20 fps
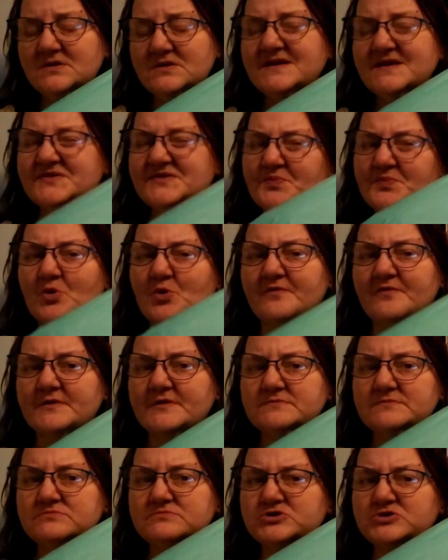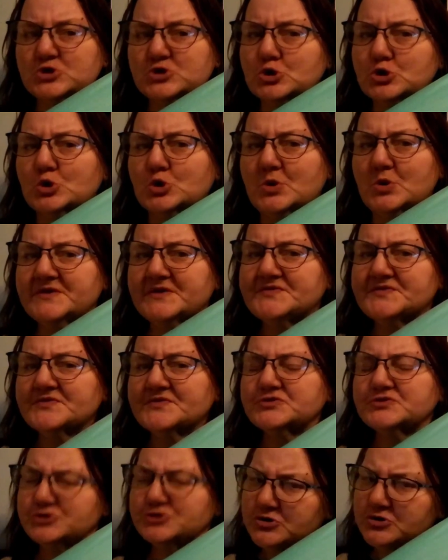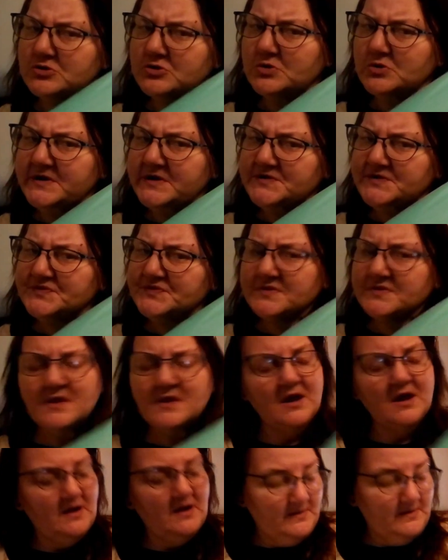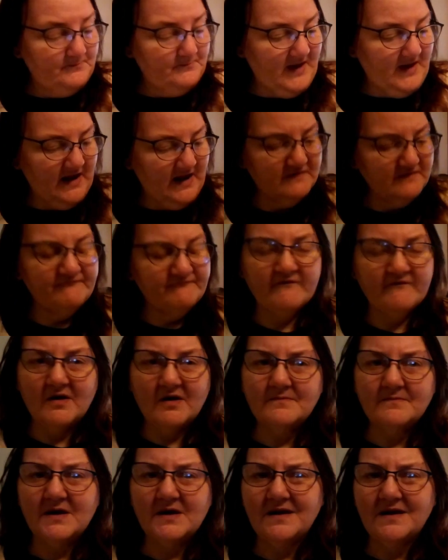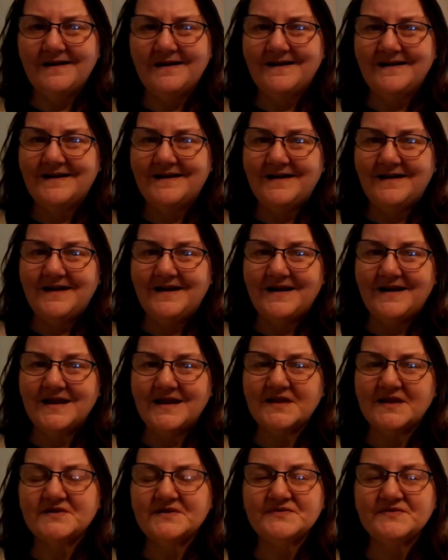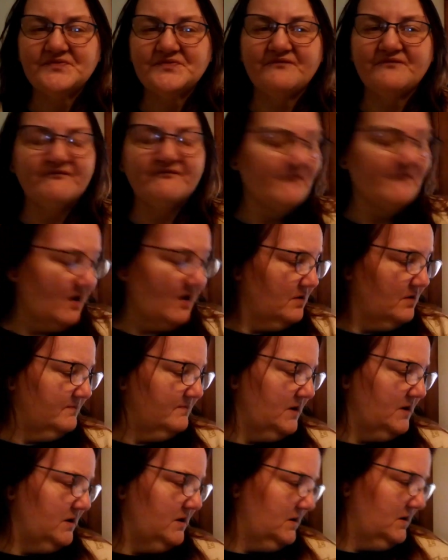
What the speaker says: It's more of a turquoise. Turquoise? Bag from? It is from...